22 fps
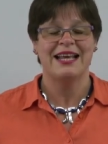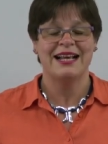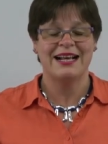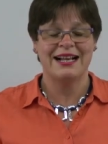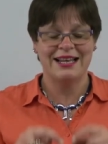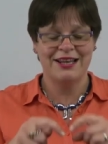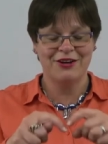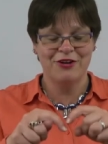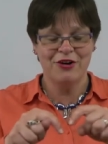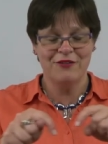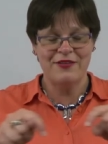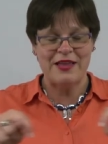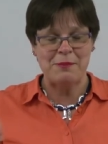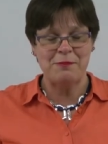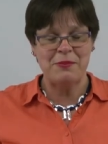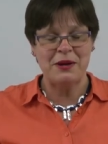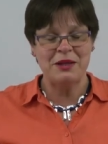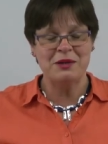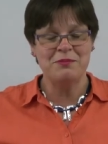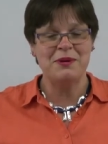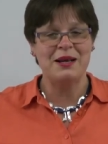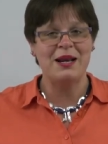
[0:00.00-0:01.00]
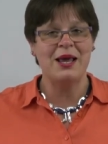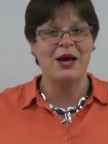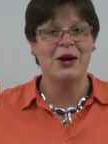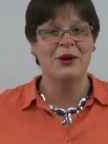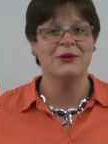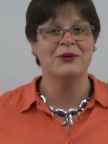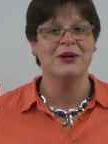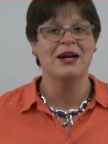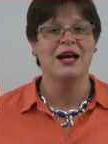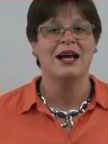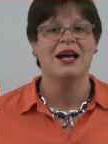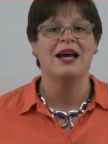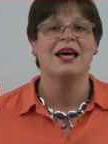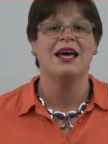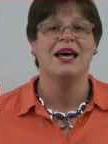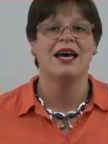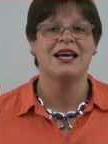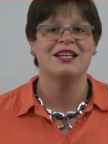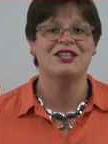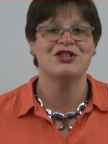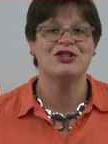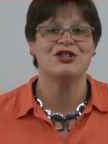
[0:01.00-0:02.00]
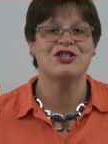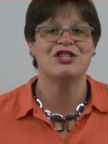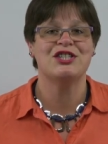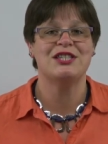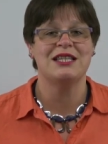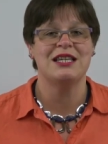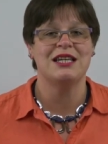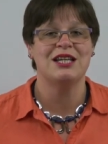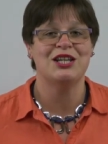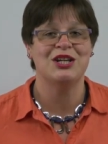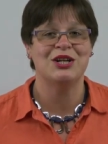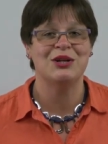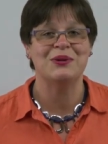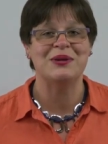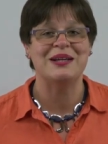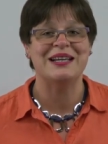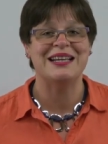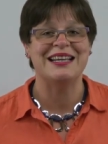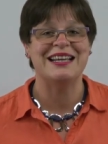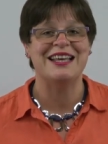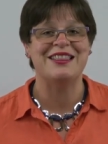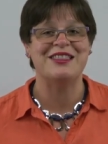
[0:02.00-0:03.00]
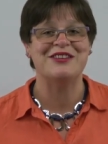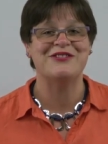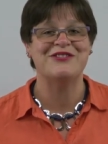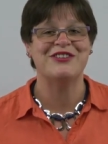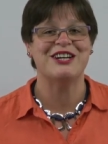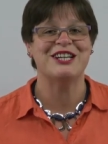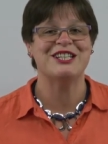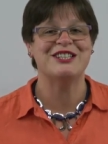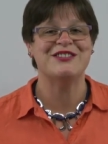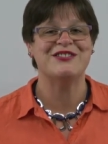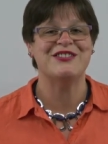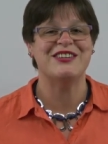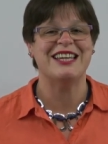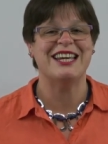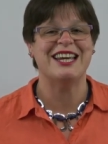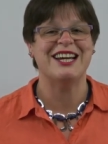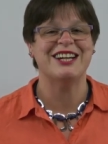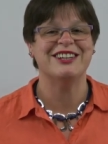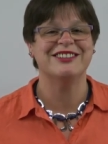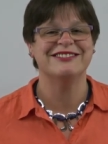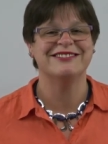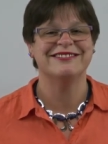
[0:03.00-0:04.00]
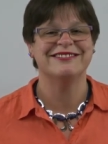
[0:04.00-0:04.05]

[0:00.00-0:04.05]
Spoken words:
Click on that button below and I'll see you in the first video.